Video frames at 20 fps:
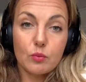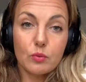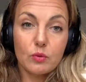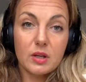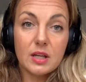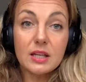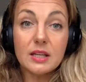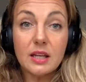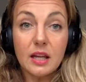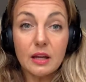
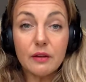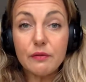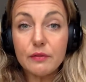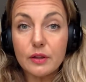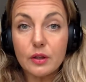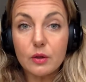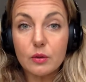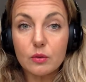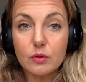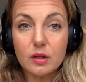can give
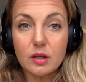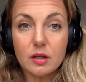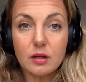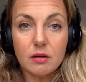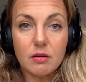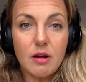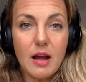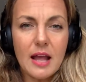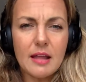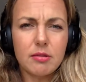you.
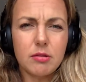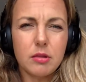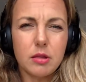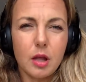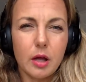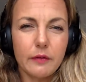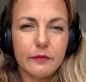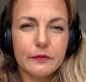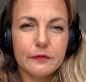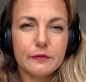I
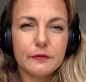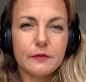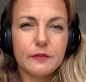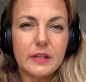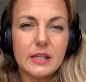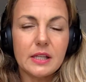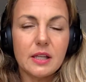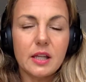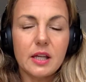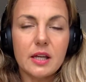loved
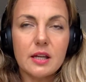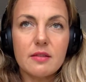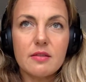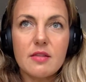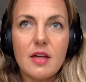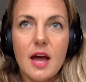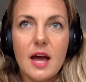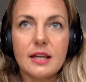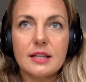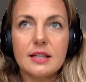feeling
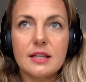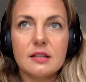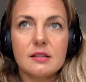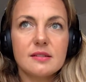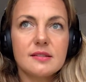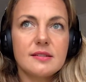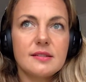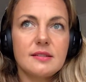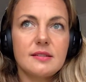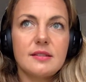that
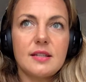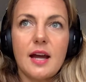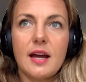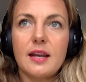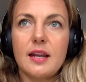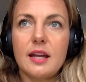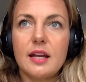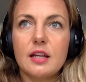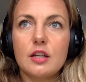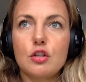
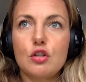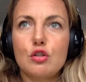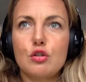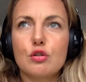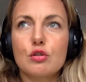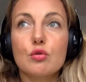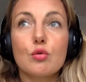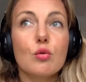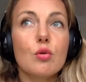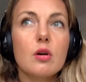ecstatic
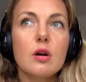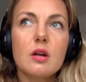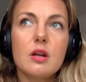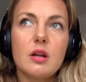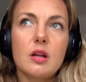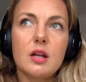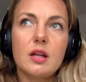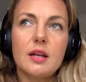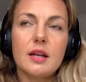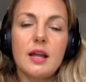
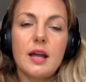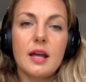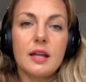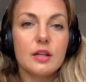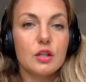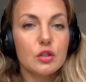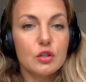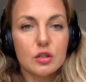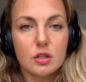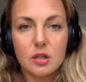joy and
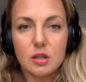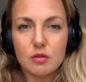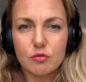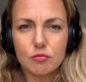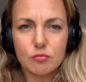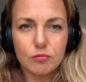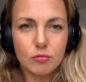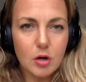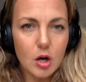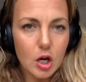energy
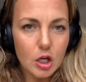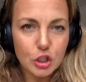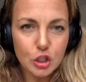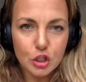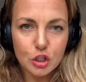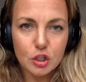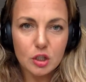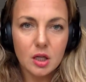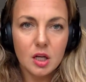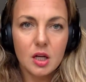and
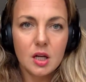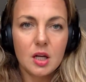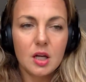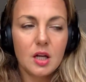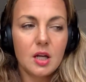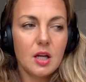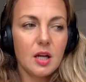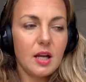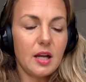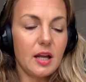rush.
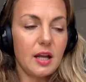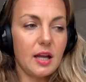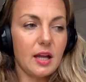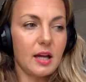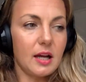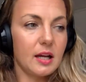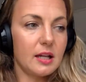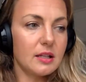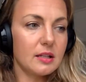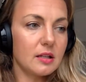
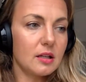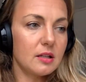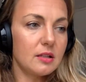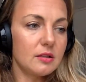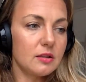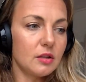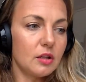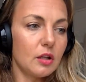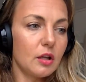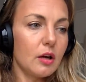And I
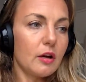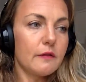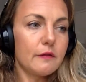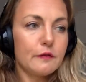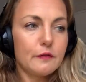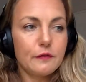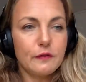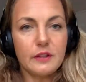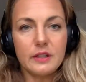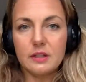
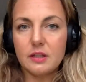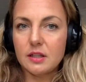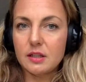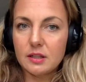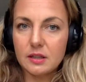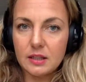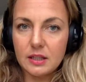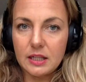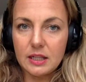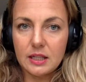loved
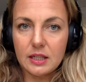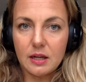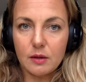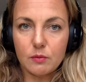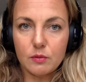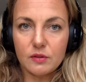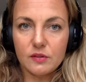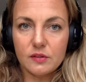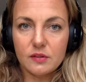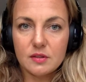feeling like I
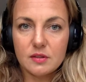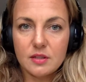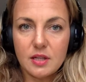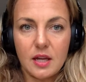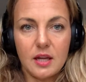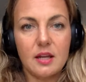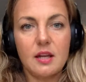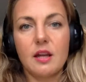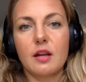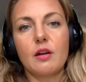was
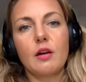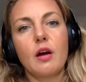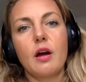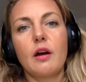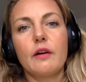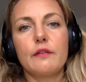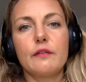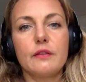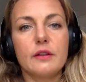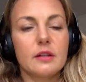taking
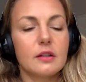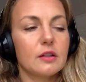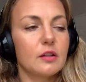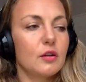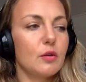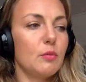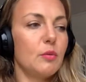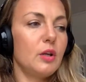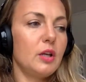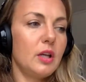off and
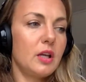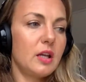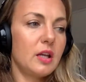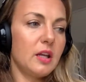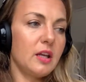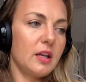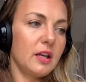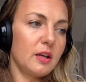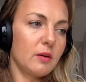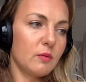
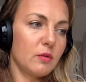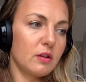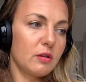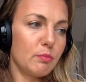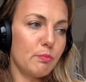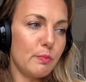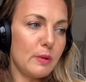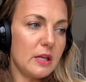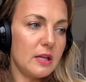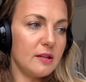communicating with
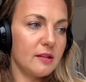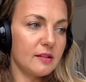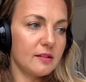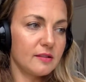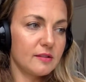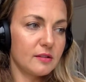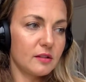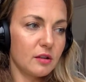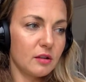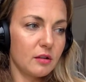
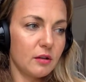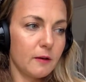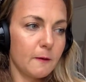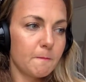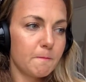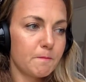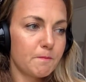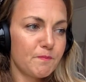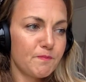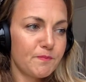beings on the
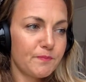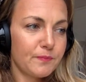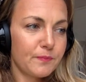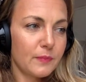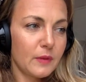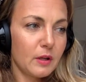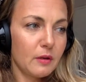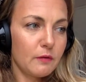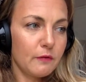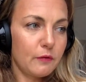
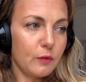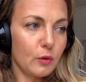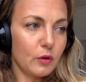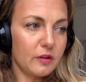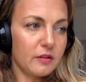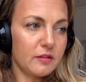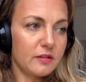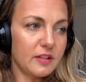fourth